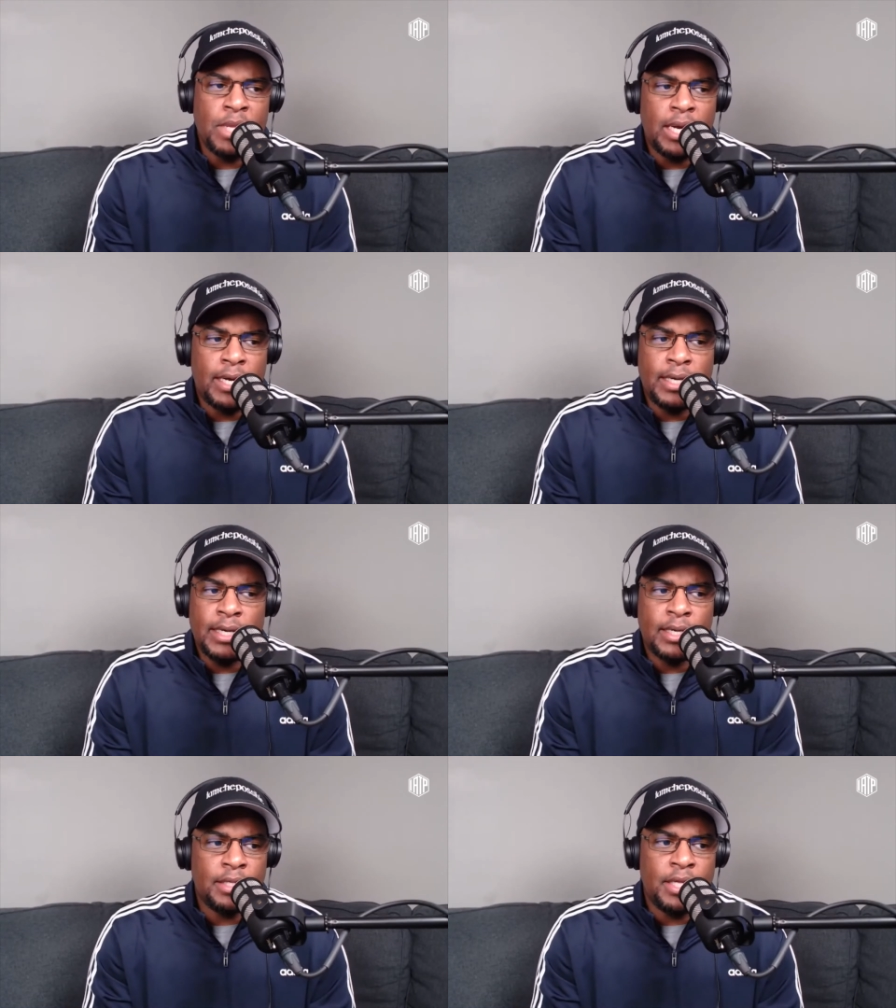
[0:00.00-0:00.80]

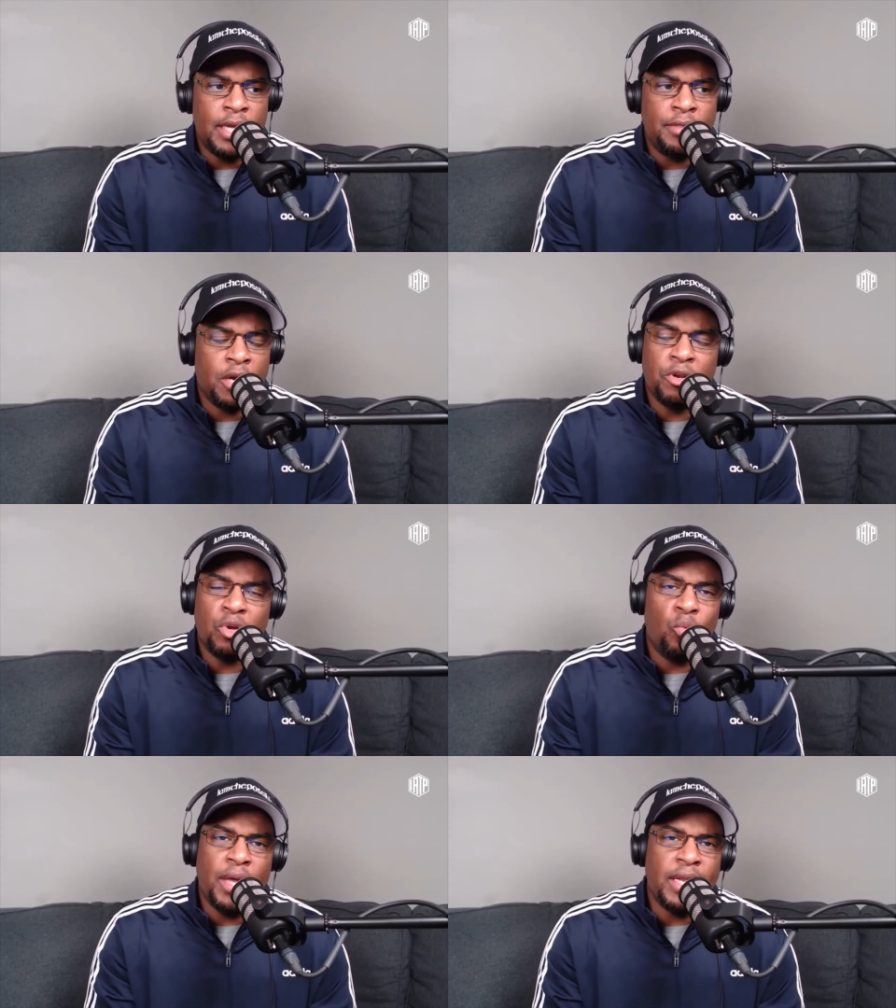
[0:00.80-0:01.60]
uh, then they're going
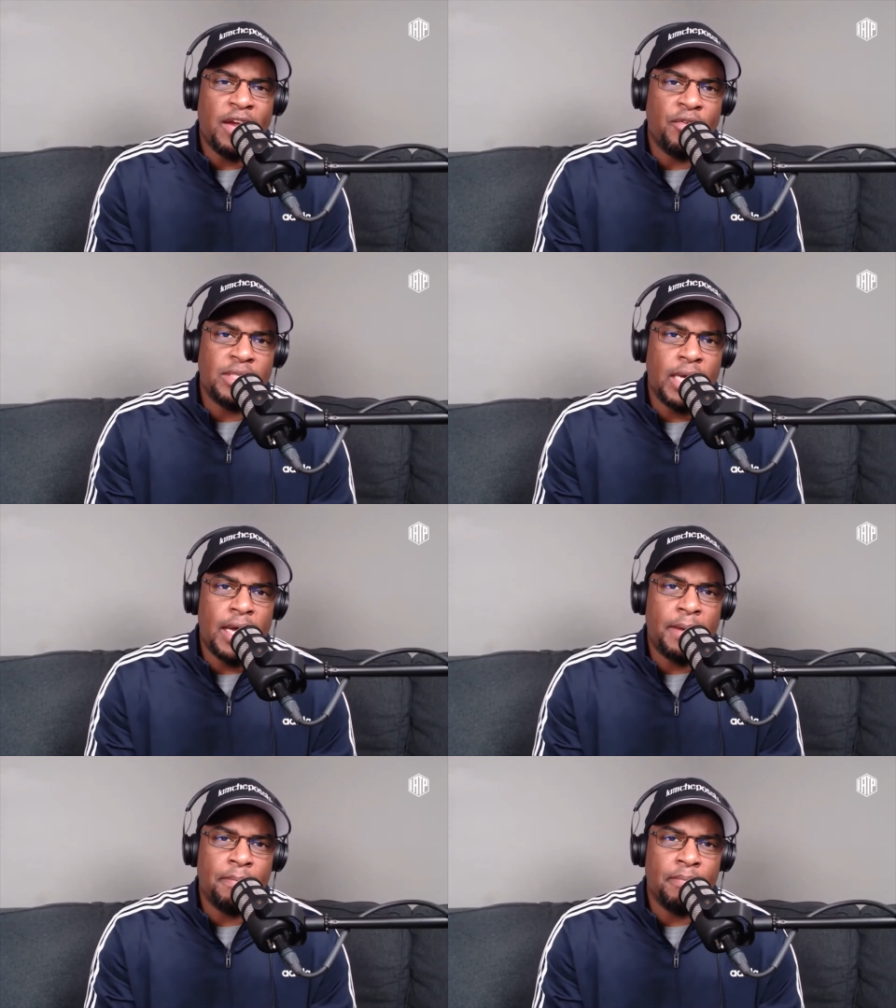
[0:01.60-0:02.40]
to win every
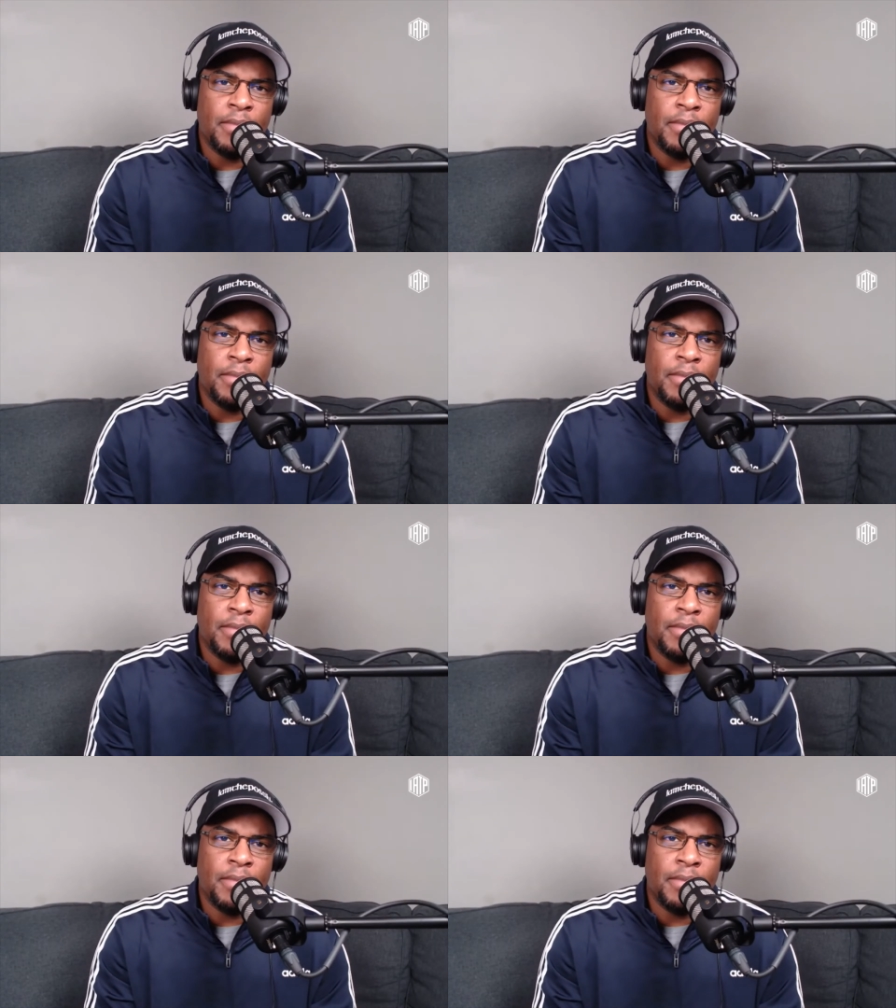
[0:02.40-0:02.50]
time.